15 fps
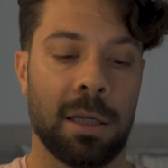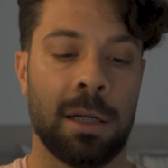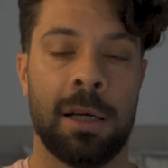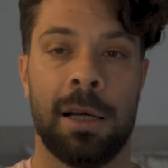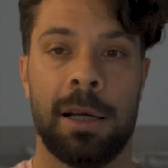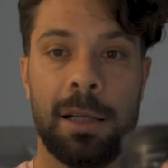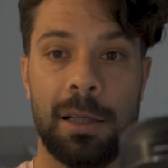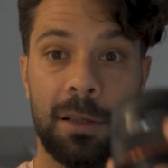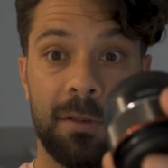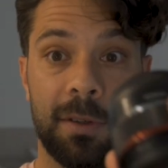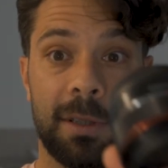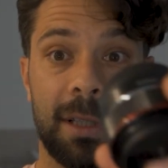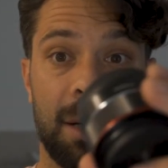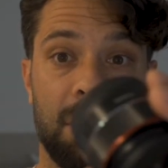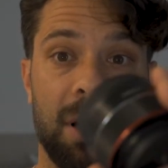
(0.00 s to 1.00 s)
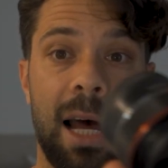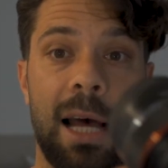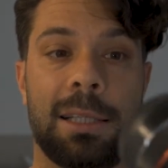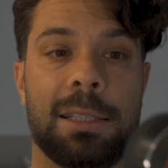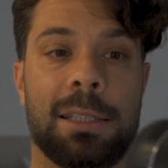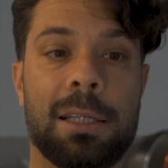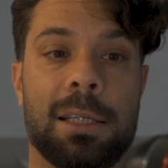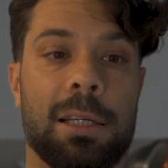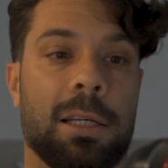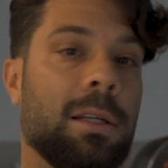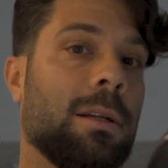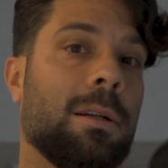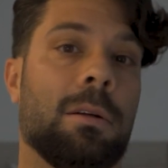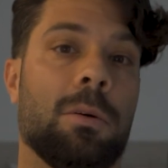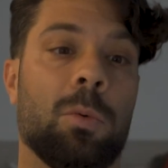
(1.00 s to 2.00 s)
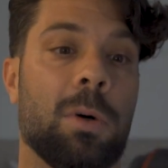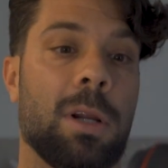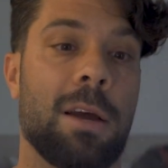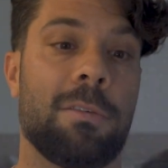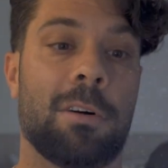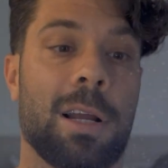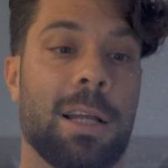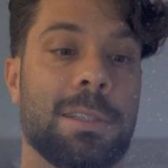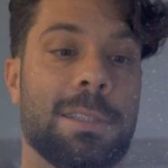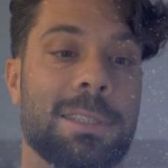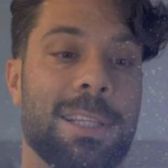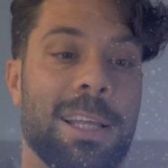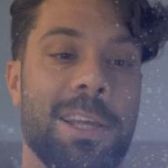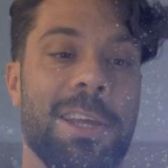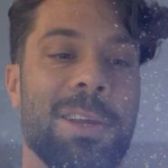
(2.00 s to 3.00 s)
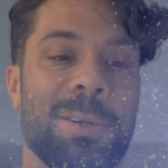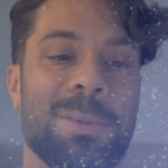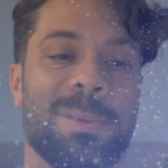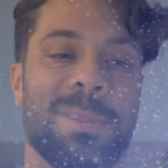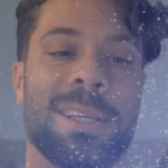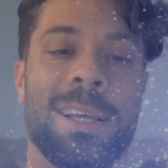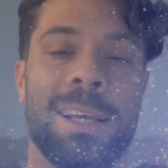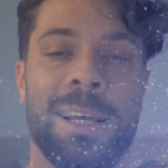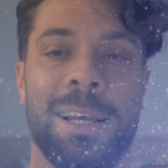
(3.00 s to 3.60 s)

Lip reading: and this feels like plastic and whatever else they use,